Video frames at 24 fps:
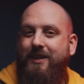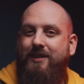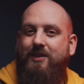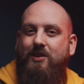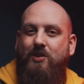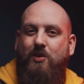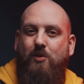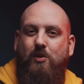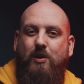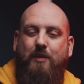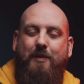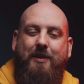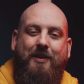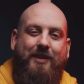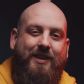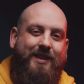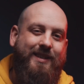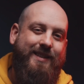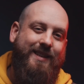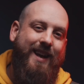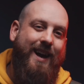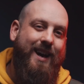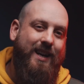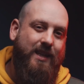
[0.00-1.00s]
let's talk about the
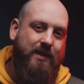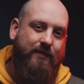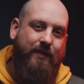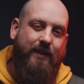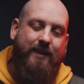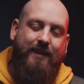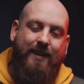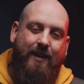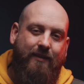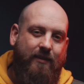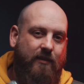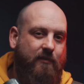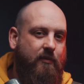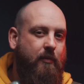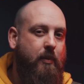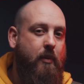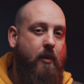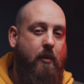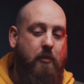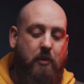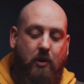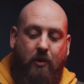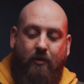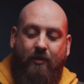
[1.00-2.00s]
size of it. Now, you've
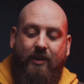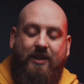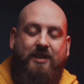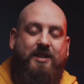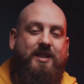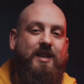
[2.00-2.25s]
probably already